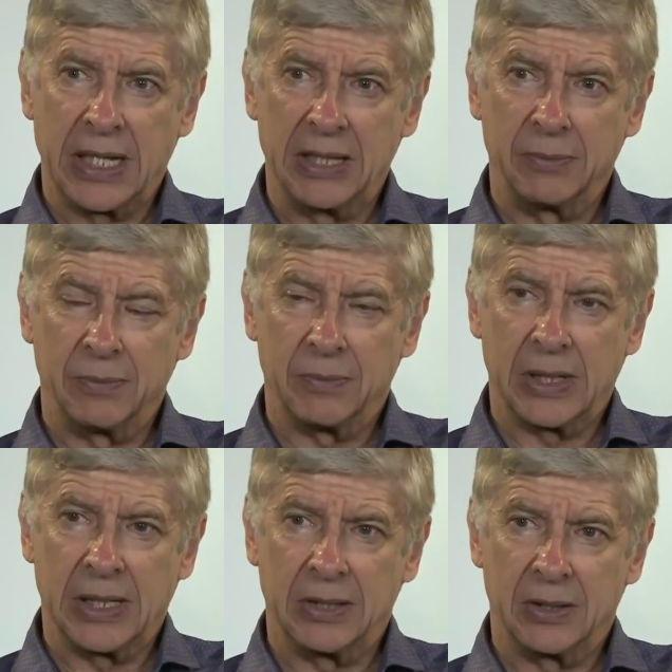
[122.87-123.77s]
again.
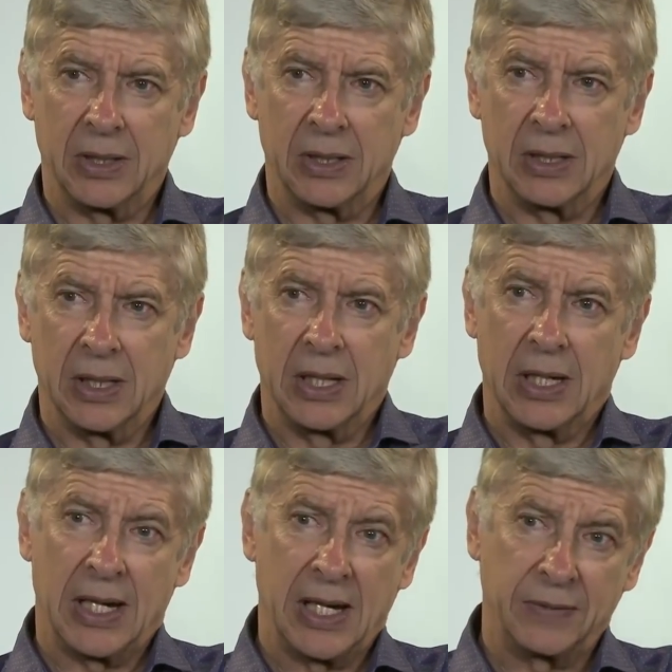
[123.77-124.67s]
And
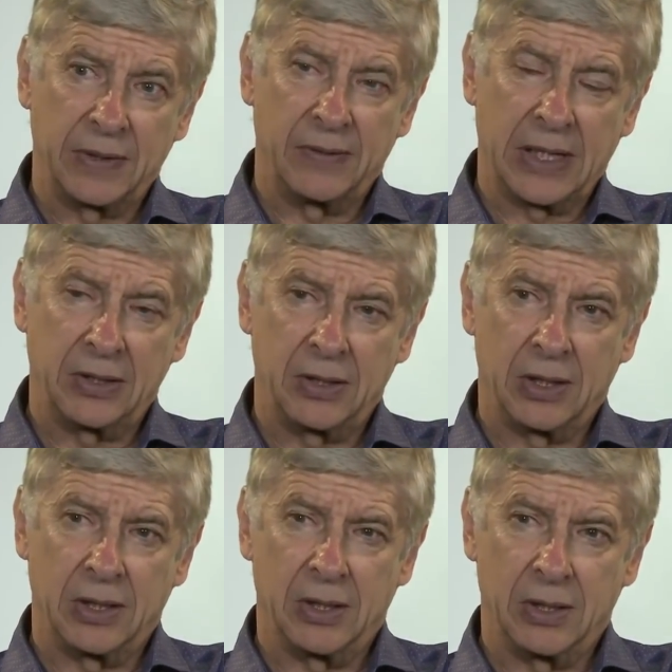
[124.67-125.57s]
after that,
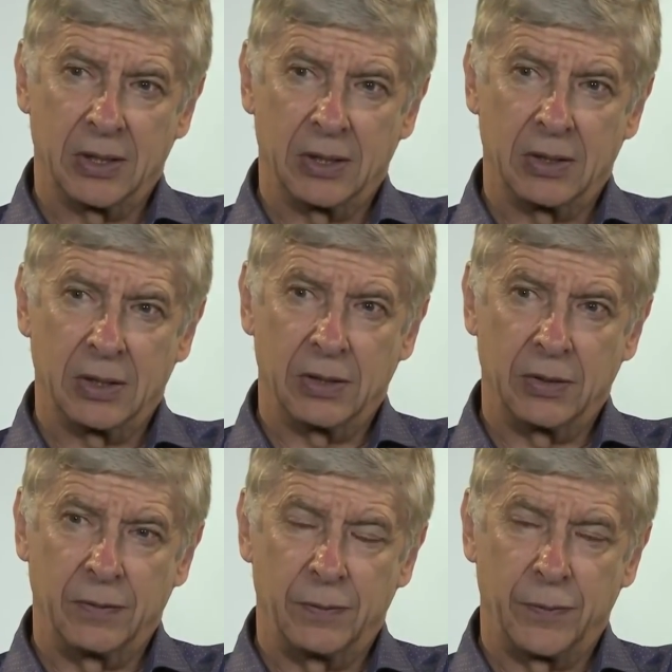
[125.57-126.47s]

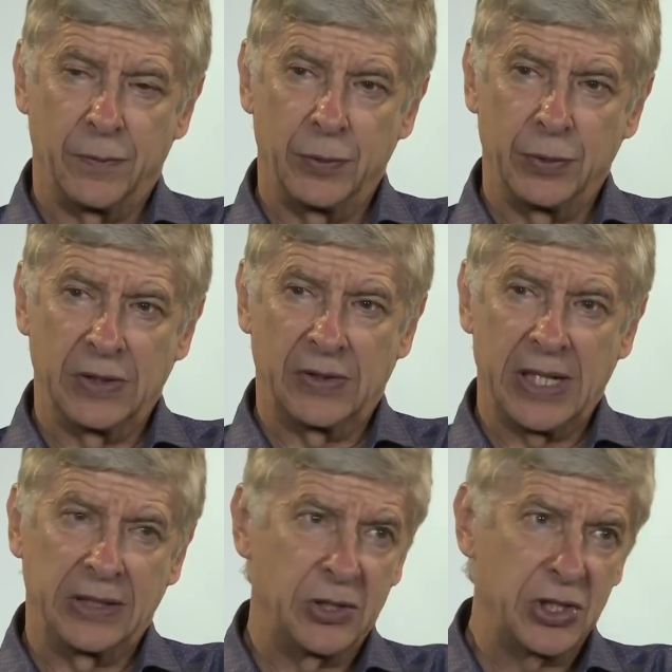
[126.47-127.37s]
a few years
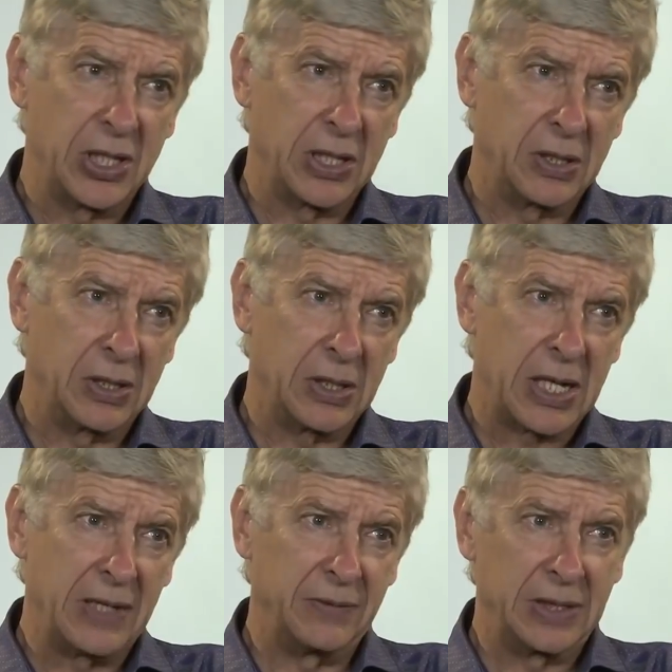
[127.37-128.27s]
later,
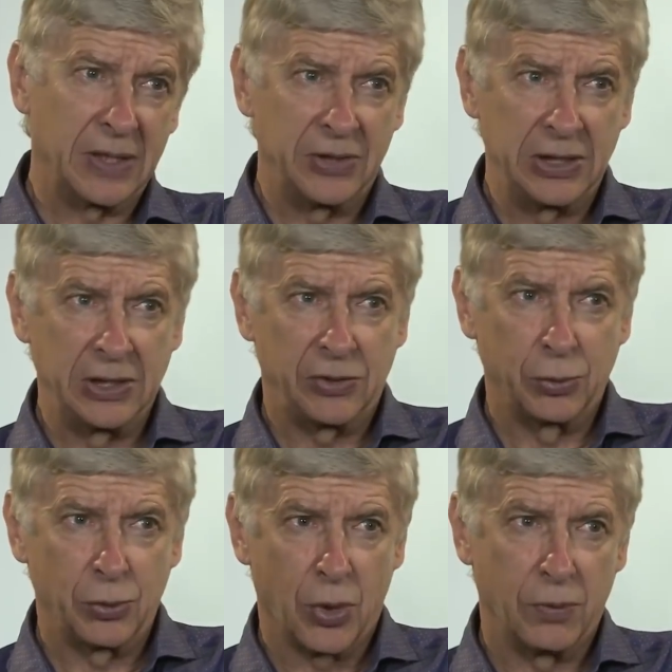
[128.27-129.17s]
Ivan Gazidis
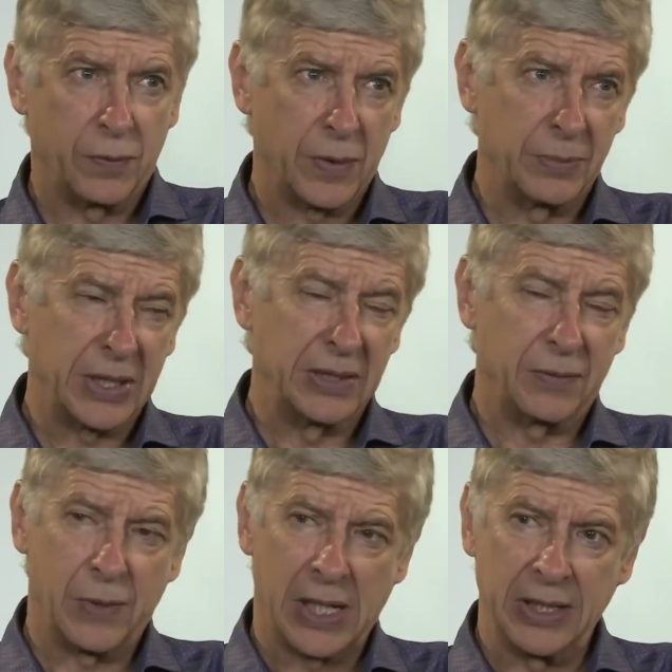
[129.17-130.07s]
took over from
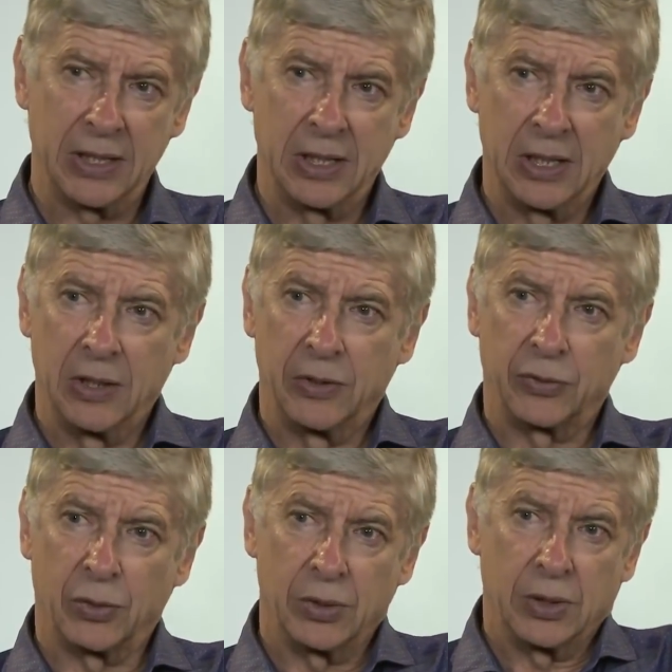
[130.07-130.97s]
Ken Fryer.
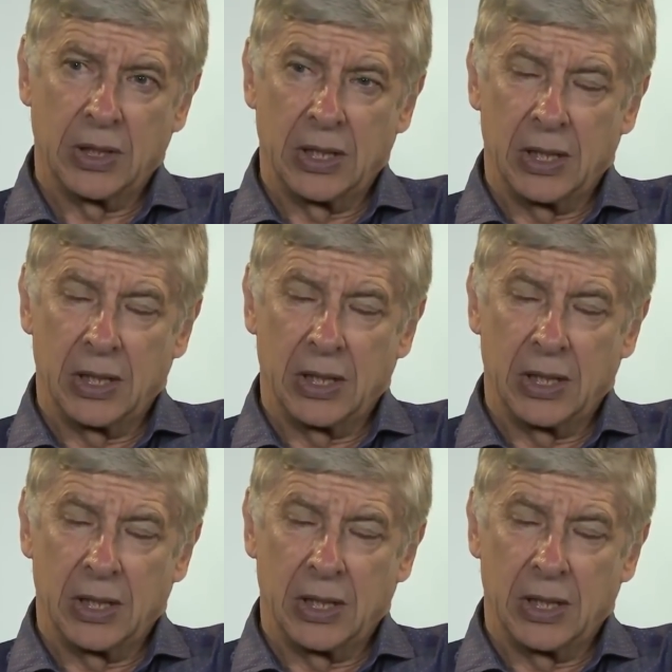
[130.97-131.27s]
So